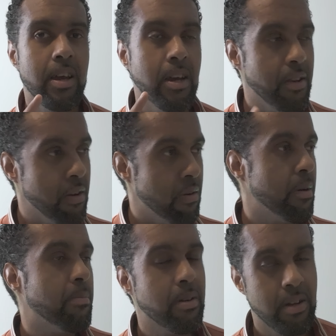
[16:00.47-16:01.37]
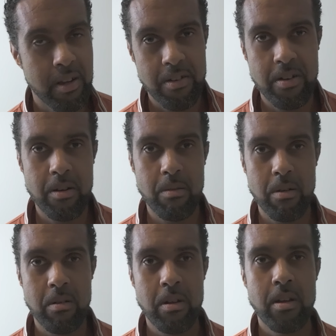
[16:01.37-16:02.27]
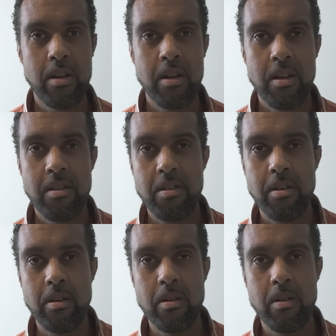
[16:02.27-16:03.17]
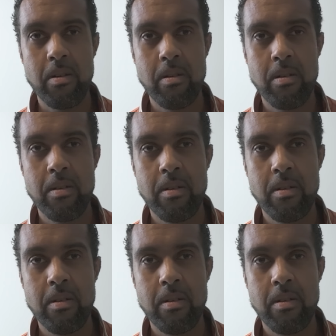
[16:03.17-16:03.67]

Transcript: and Europe in general. So